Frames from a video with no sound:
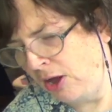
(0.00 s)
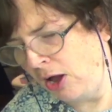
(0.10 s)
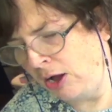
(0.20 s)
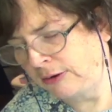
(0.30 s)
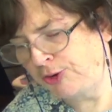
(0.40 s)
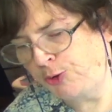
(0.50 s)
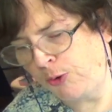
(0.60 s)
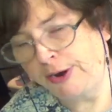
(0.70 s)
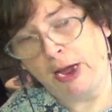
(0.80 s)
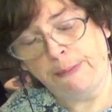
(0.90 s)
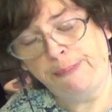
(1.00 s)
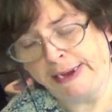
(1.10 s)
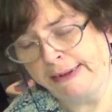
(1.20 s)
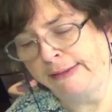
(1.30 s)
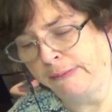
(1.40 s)
on a short
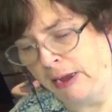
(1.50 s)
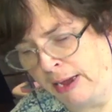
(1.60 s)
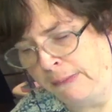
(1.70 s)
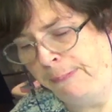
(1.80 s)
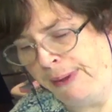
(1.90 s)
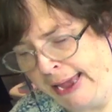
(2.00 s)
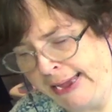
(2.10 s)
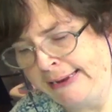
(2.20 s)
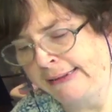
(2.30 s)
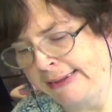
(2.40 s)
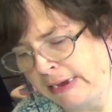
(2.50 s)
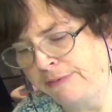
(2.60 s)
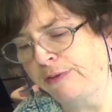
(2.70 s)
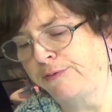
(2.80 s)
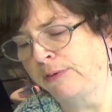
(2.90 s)
unpaid leave
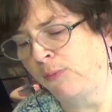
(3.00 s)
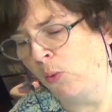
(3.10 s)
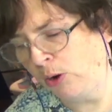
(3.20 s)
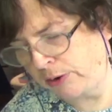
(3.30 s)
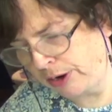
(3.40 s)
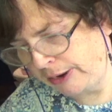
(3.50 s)
from work.